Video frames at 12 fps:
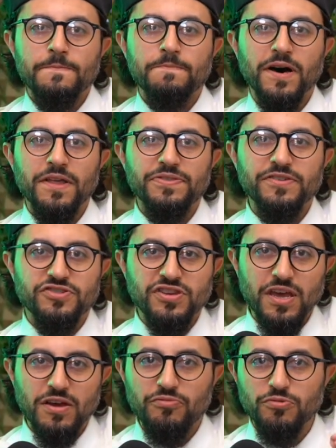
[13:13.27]
But the
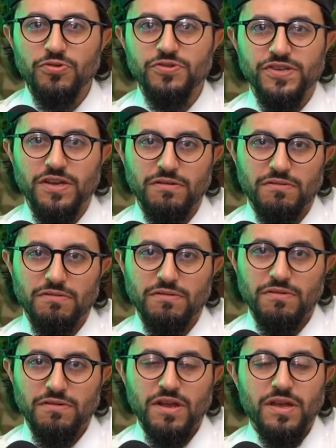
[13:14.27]
sheikh rules it.
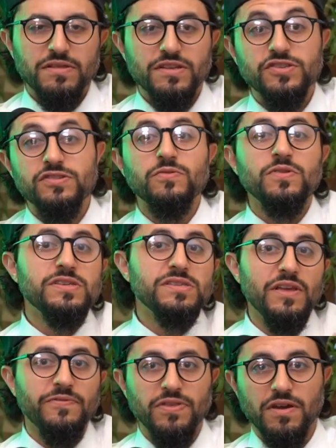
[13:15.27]
The students
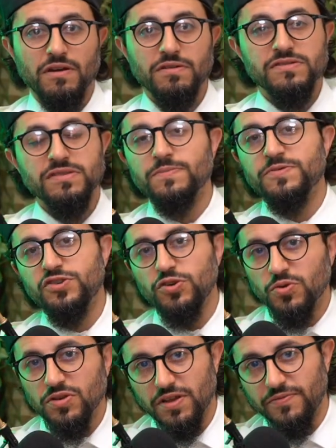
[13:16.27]
live there. Some
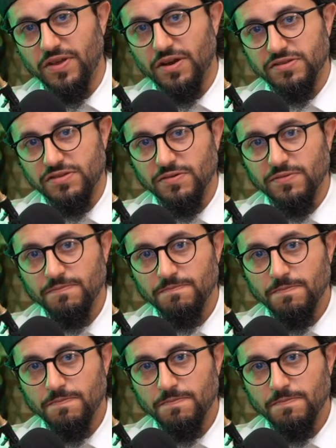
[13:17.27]
shiuch live there too.